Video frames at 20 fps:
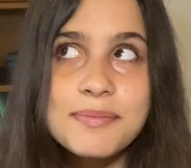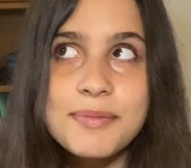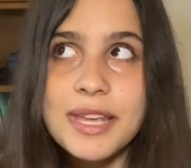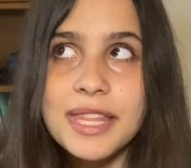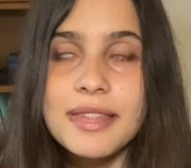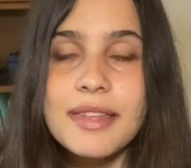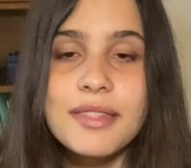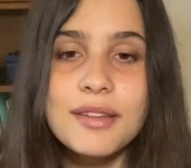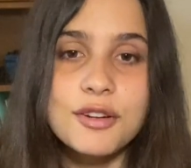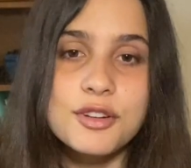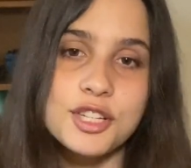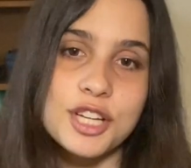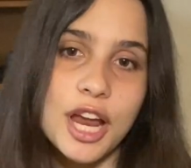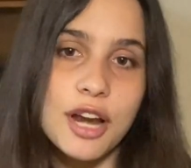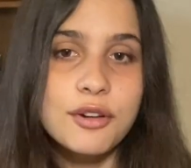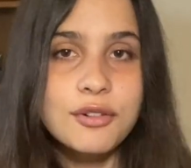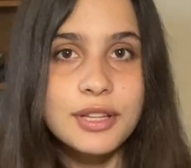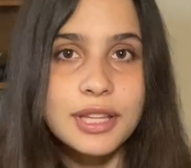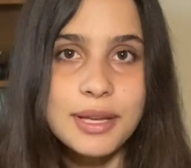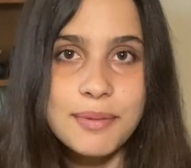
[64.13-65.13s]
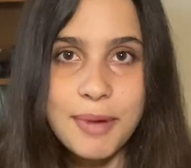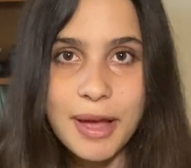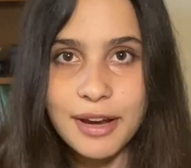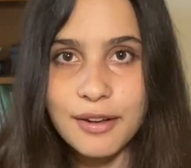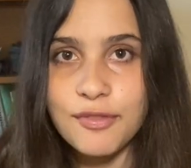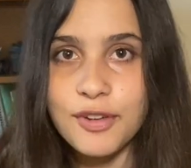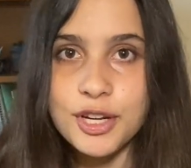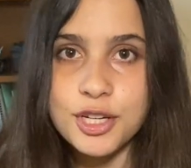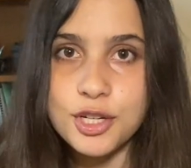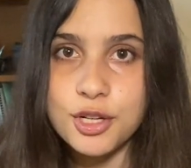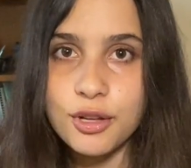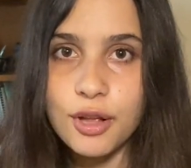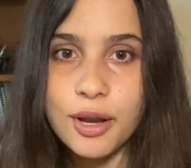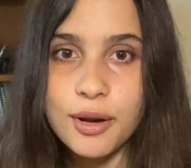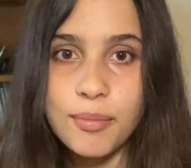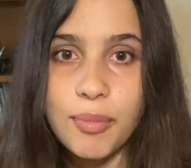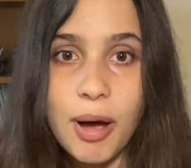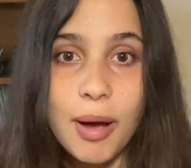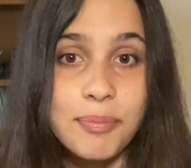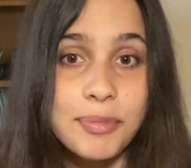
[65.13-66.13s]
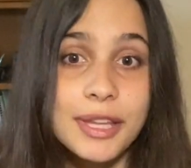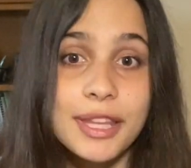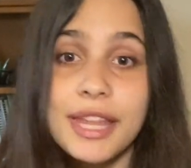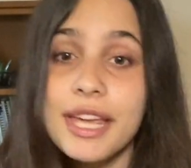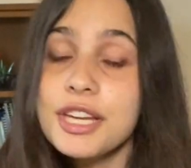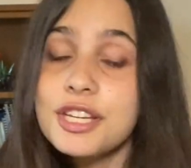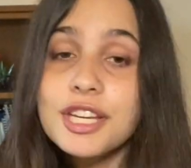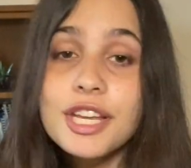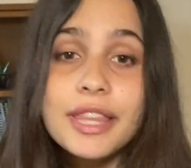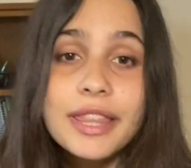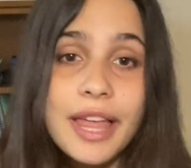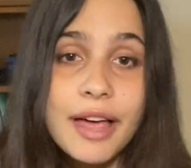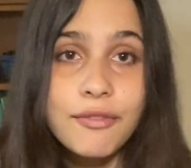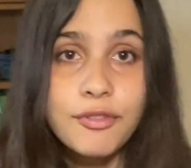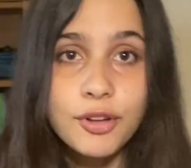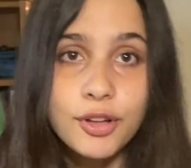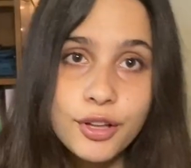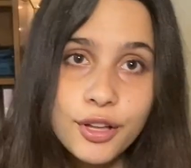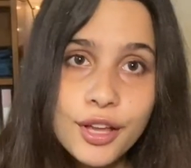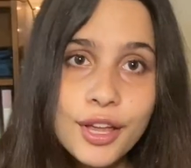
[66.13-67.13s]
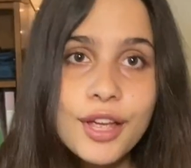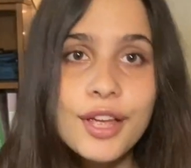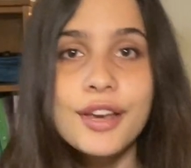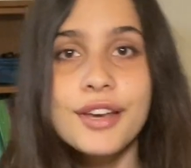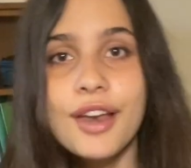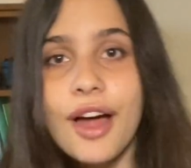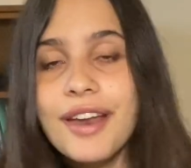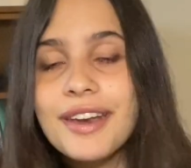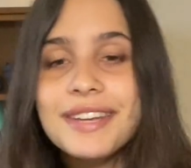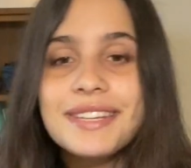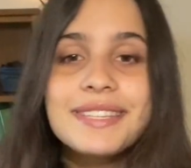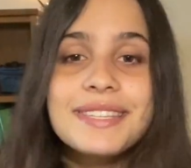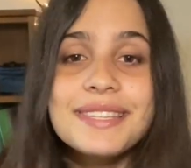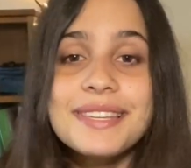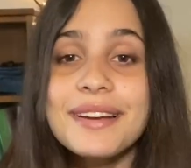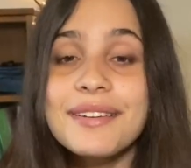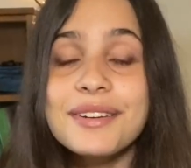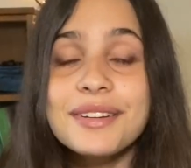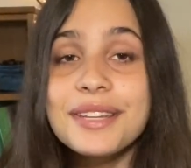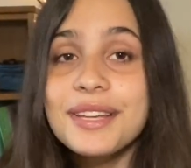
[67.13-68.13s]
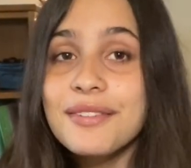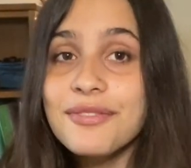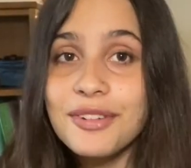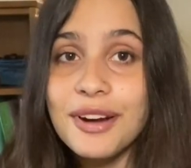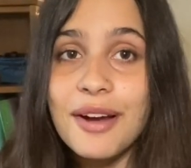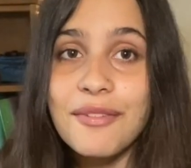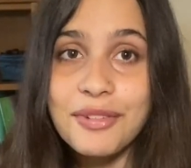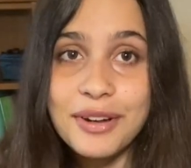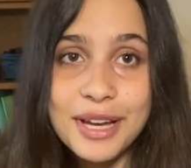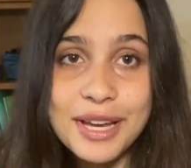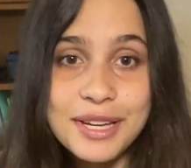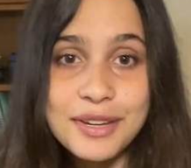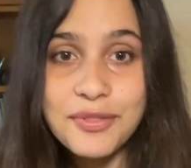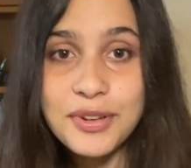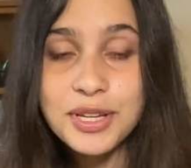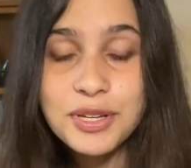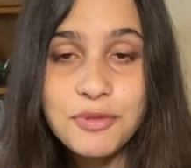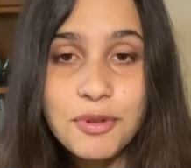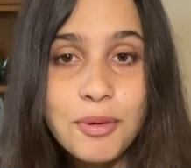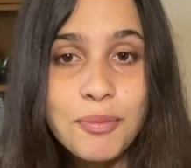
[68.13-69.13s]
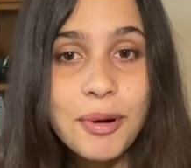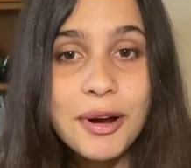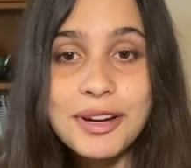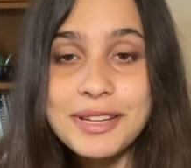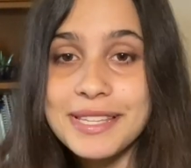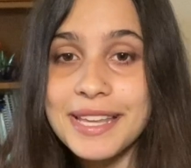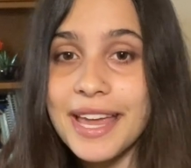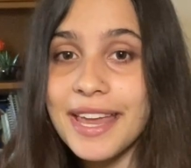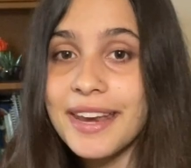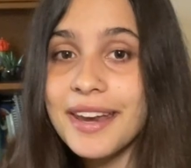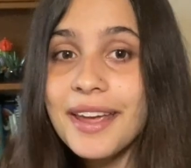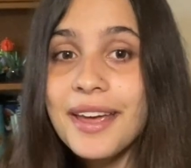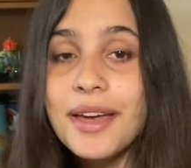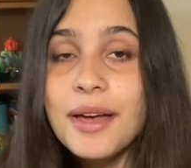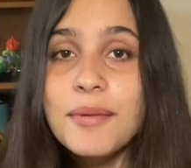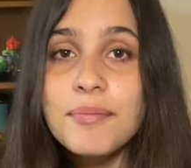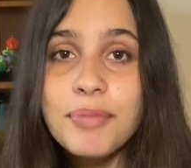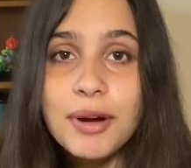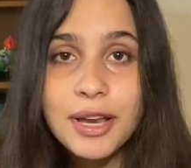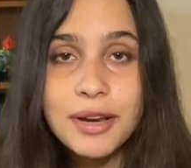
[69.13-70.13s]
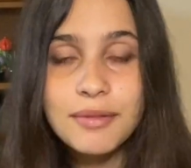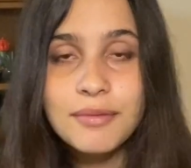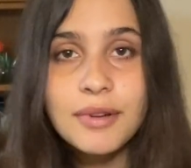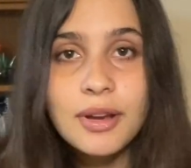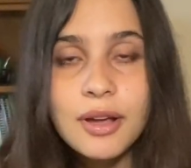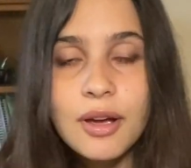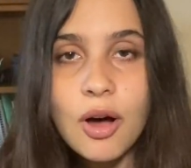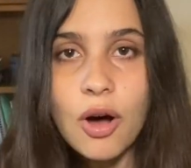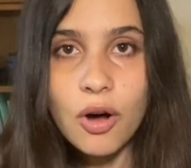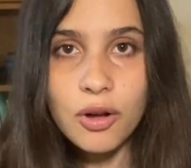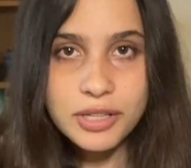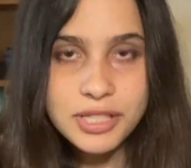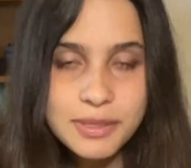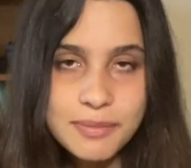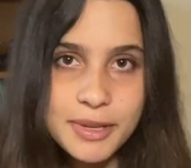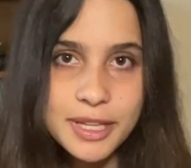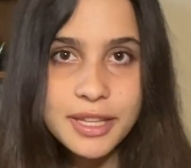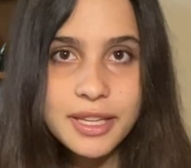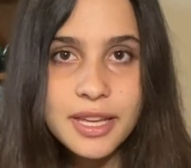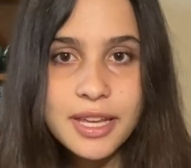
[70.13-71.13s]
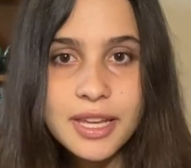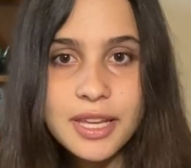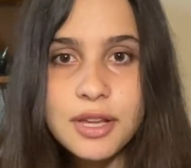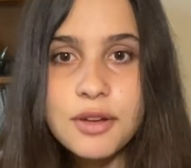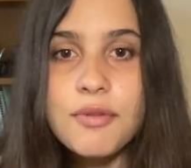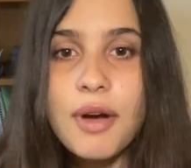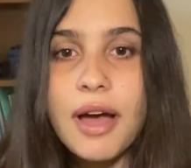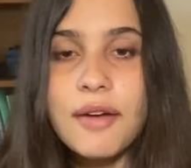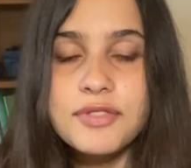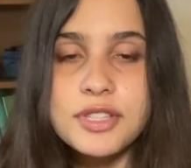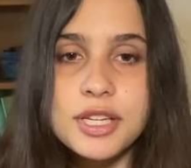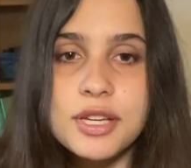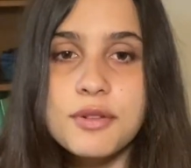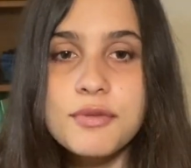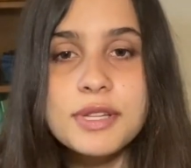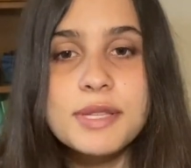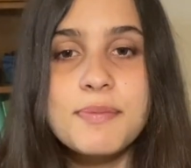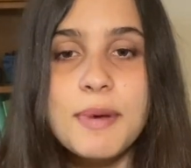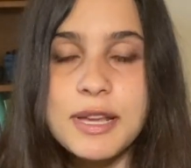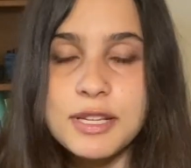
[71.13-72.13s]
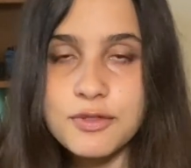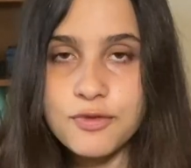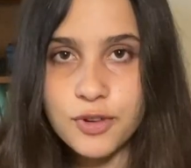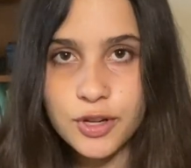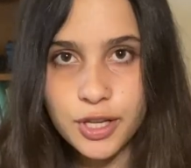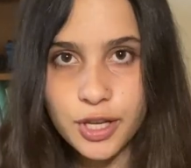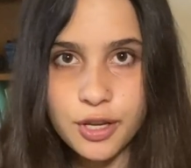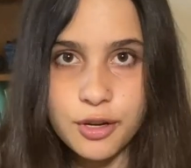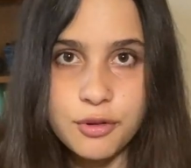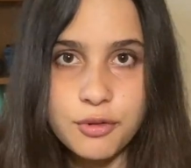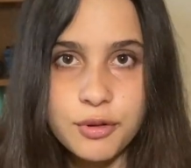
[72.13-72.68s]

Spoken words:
mean that they're generally beneficial on a population level, not necessarily for every individual person, but ultimately, you have to do what's best for you.